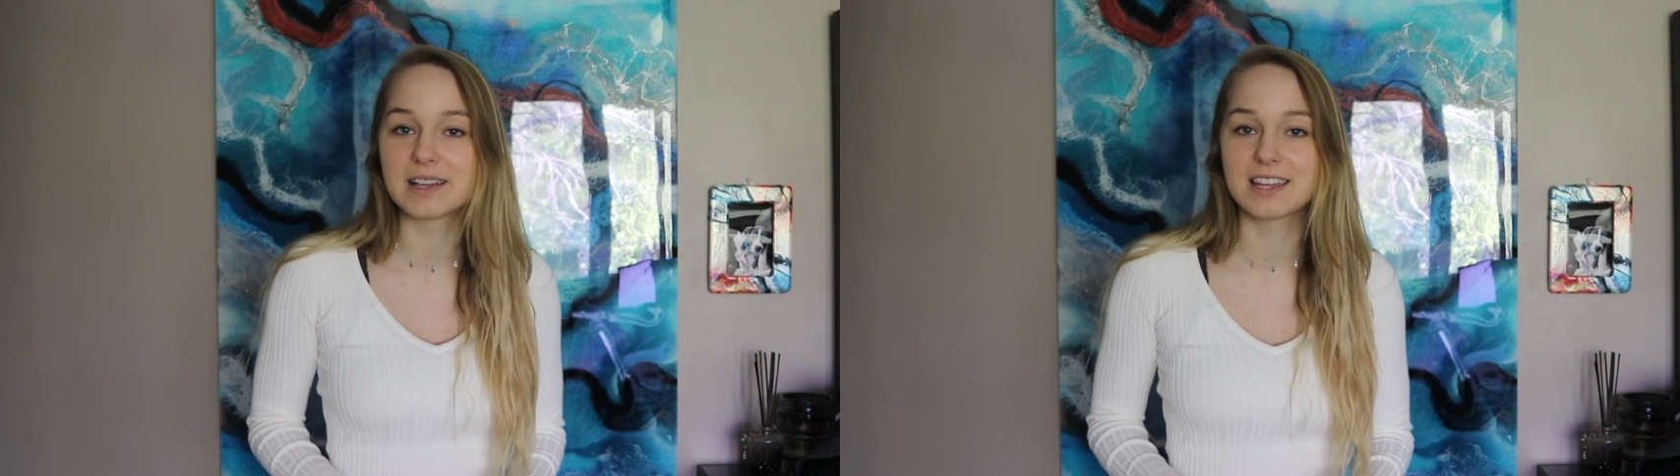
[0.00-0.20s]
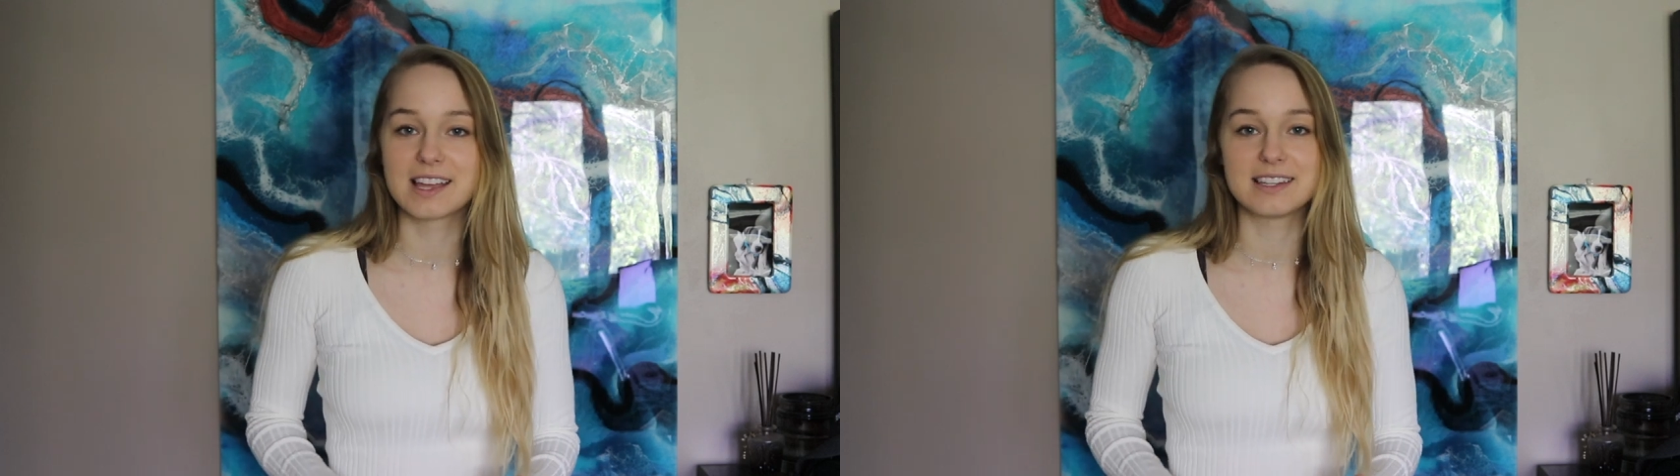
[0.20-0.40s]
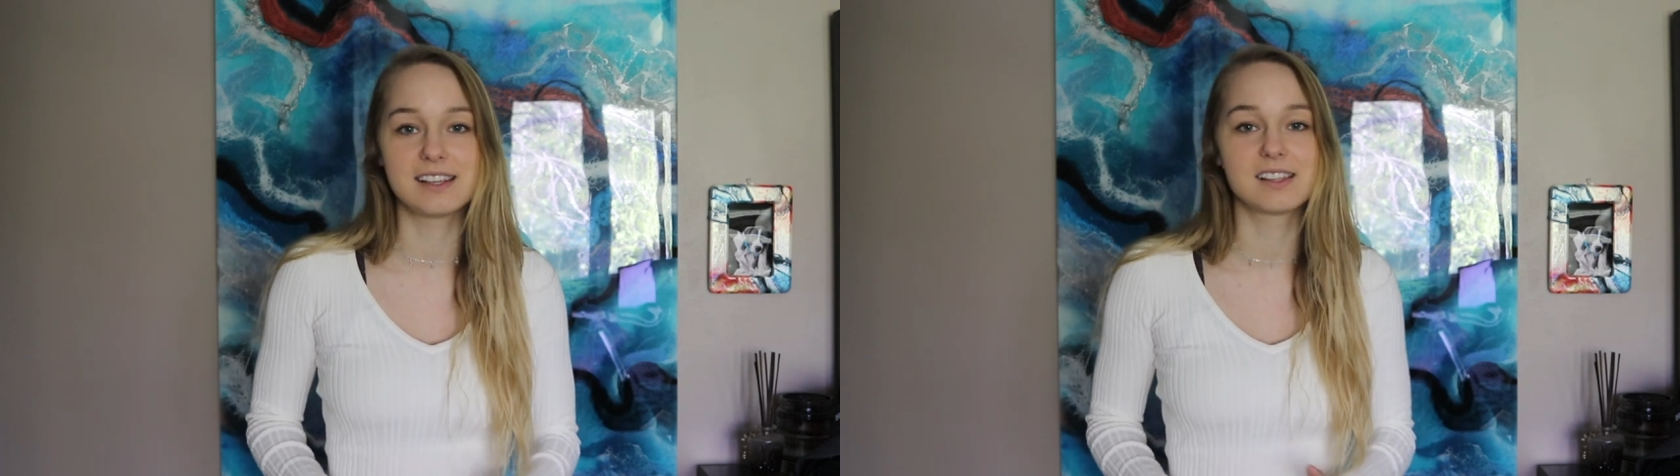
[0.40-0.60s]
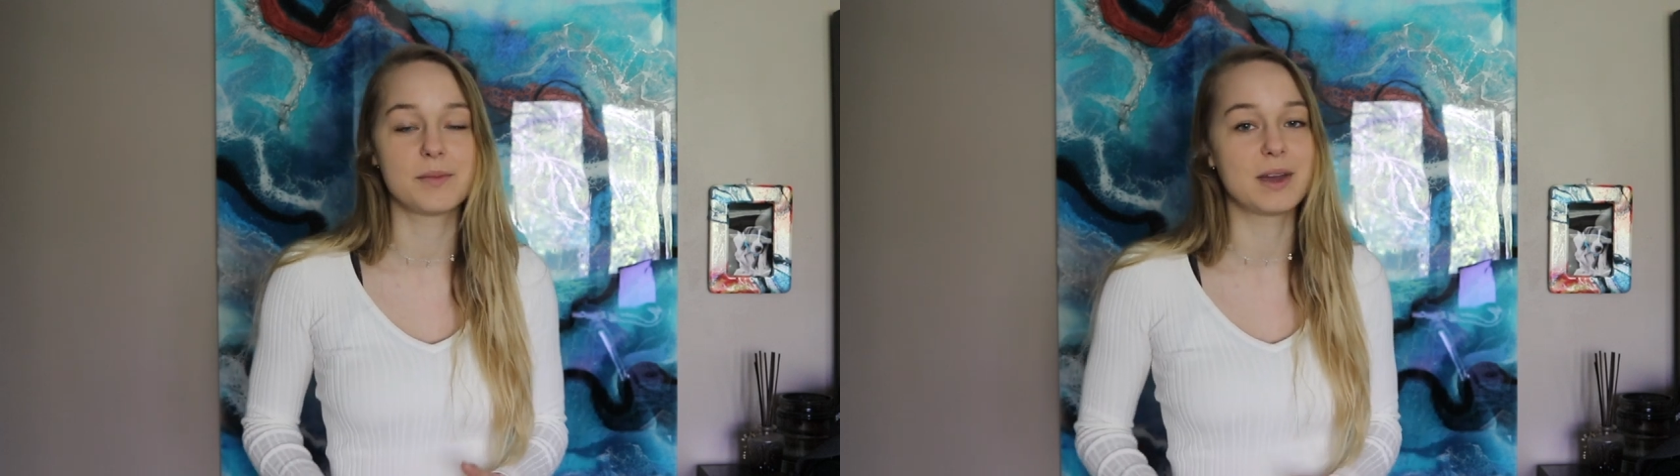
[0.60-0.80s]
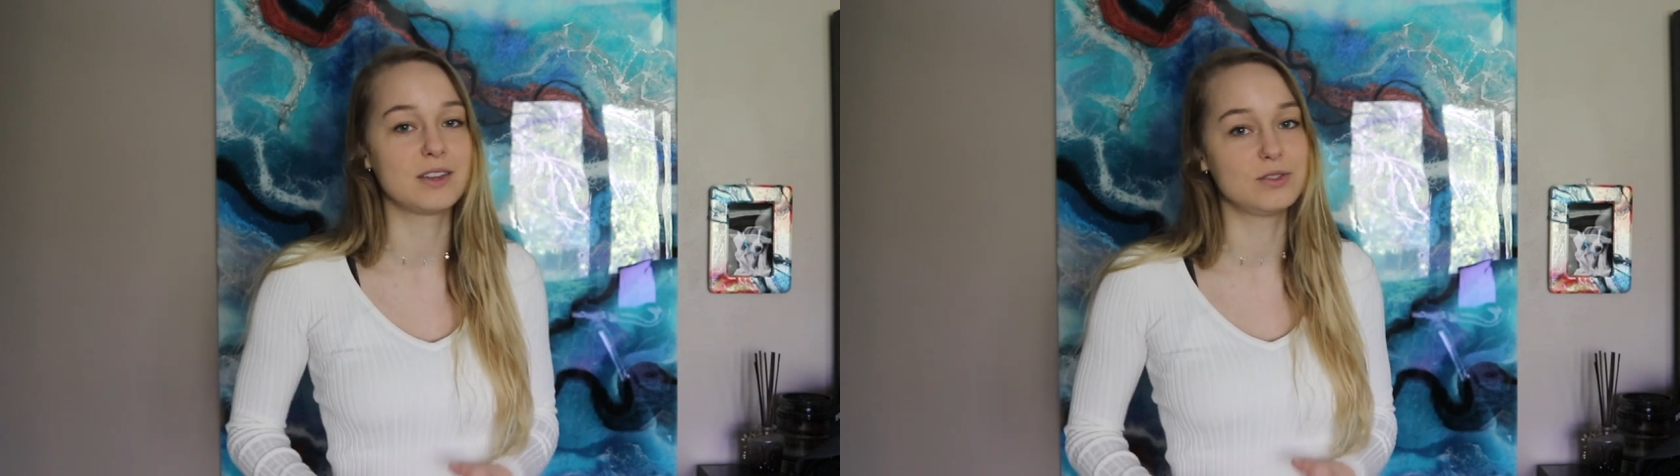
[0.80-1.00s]
techniques on
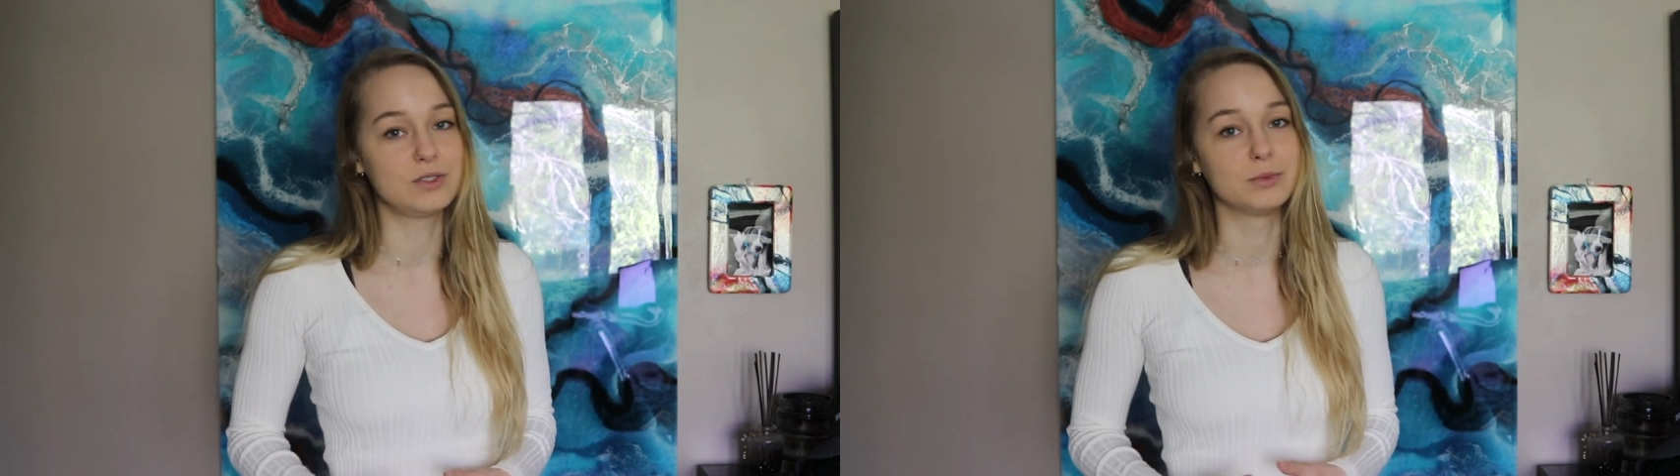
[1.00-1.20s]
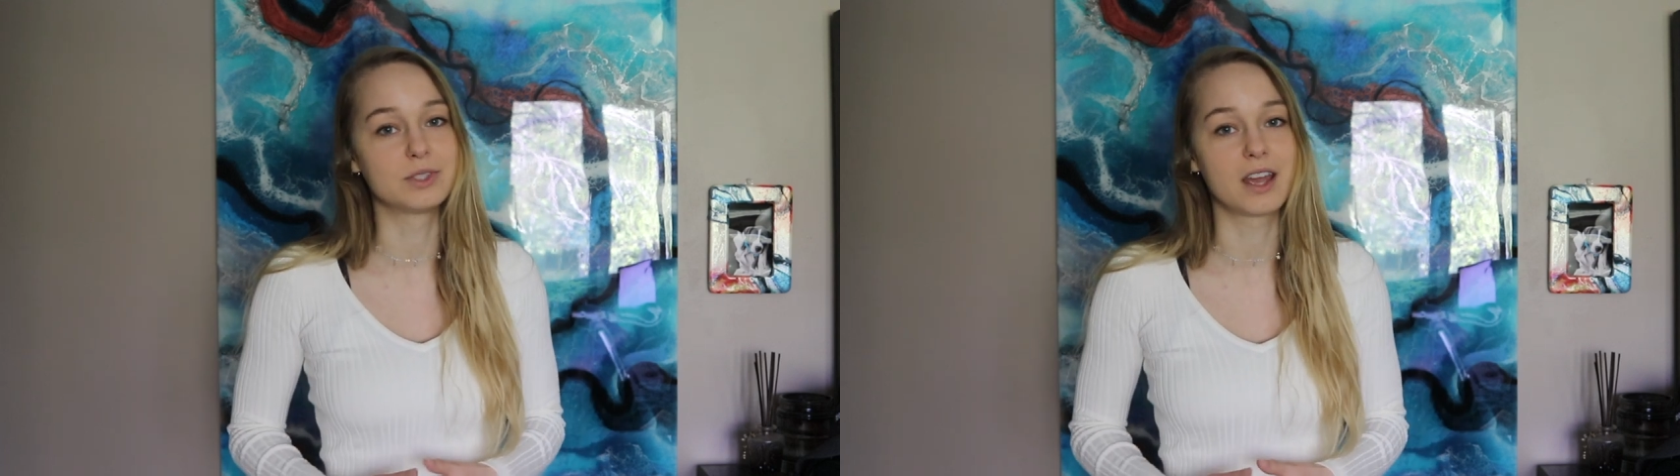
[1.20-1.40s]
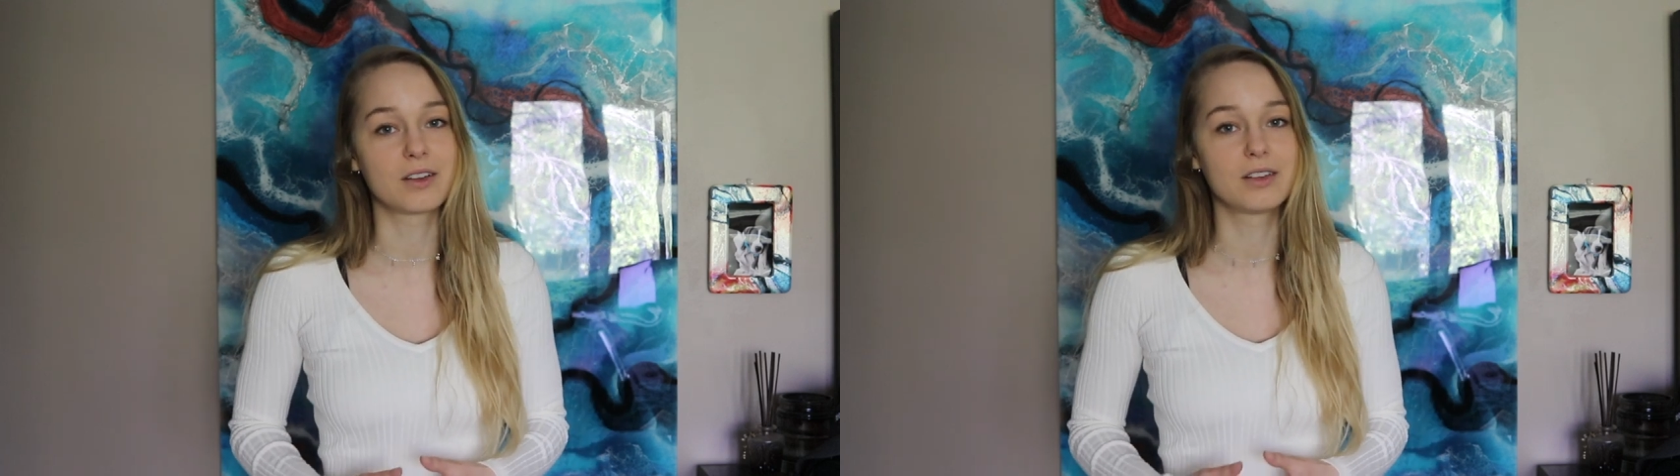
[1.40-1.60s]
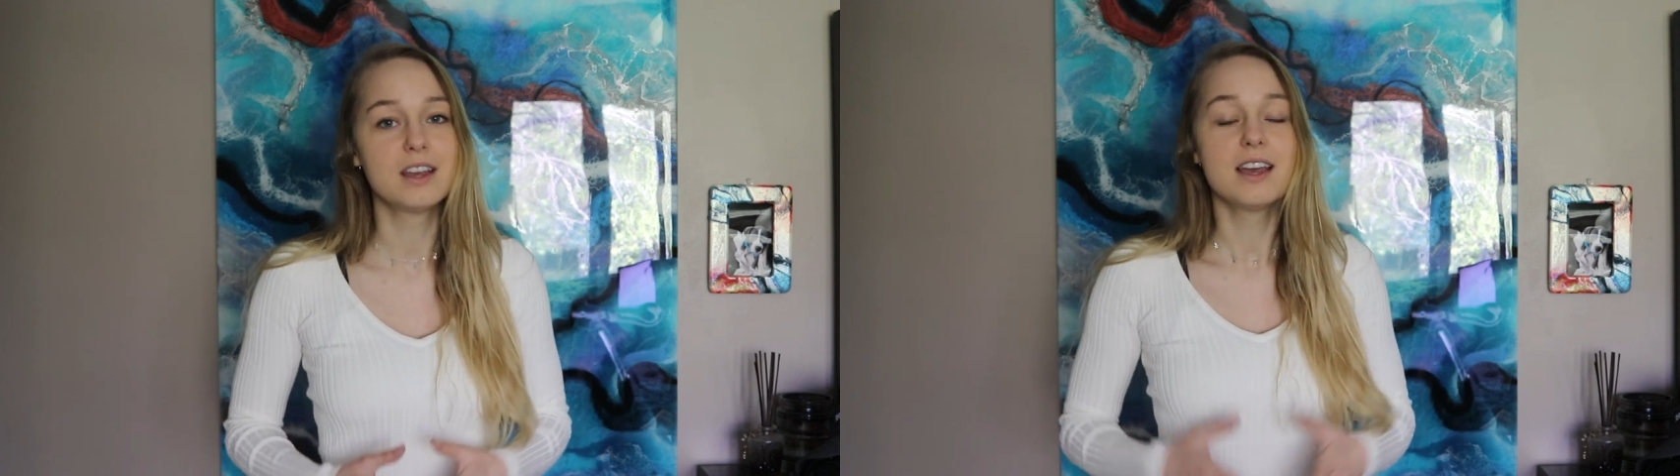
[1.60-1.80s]
my YouTube channel.